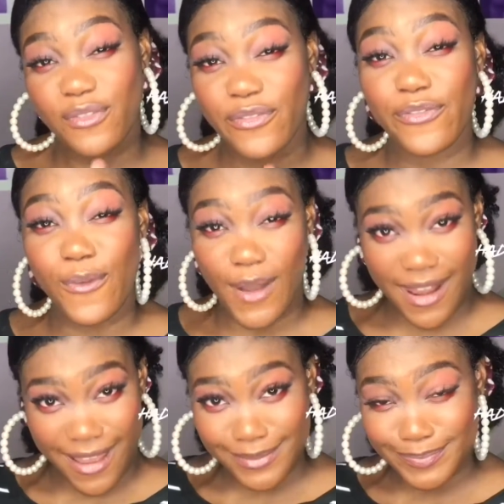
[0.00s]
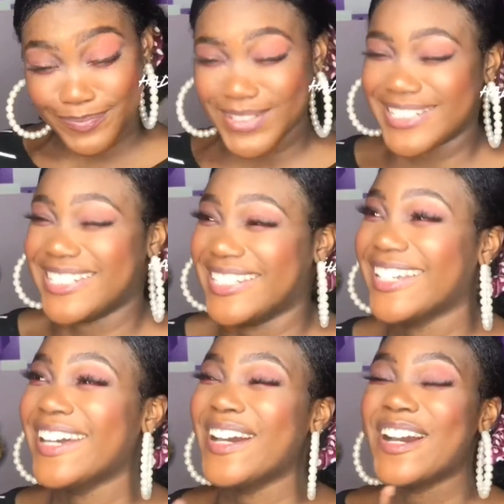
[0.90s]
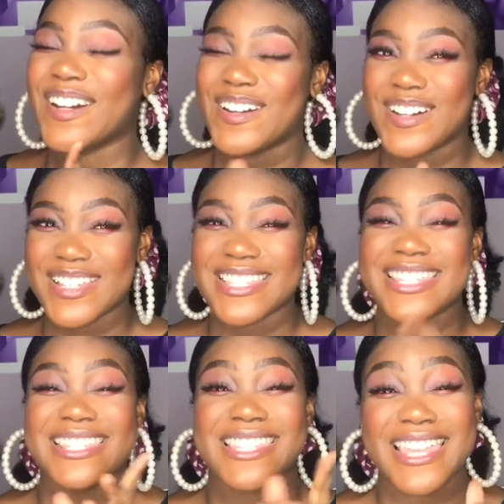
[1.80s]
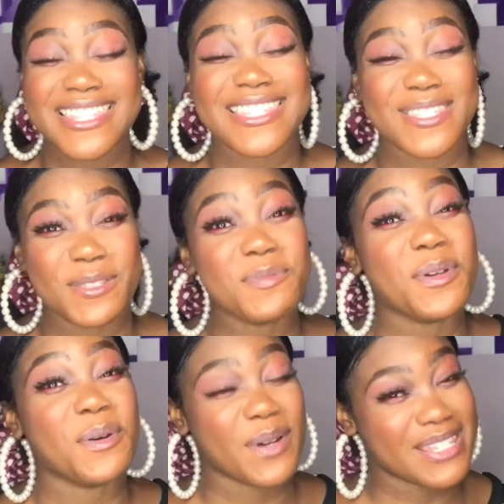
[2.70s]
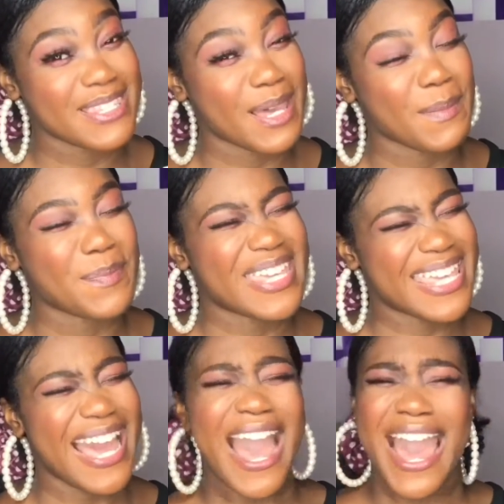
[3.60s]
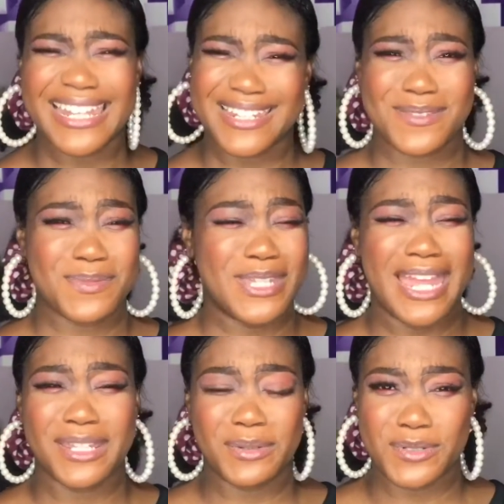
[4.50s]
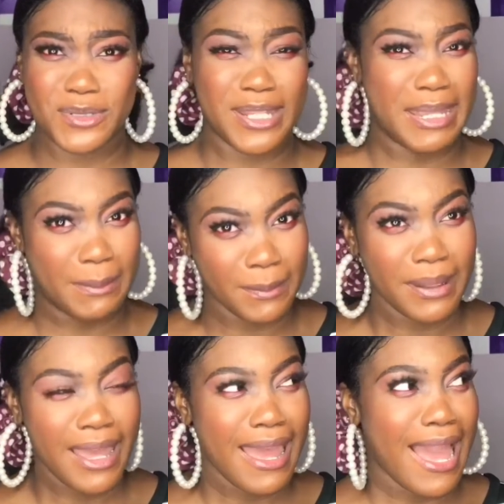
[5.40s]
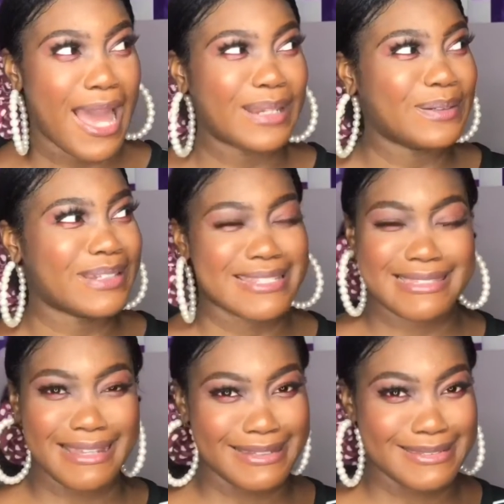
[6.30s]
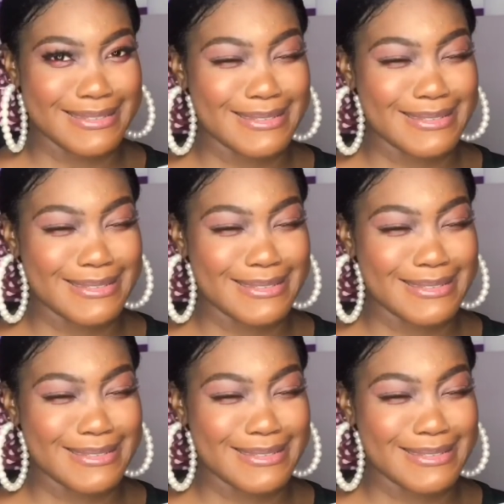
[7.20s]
Fola, because he sent this to me on WhatsApp. He had a crush on him. I don't understand.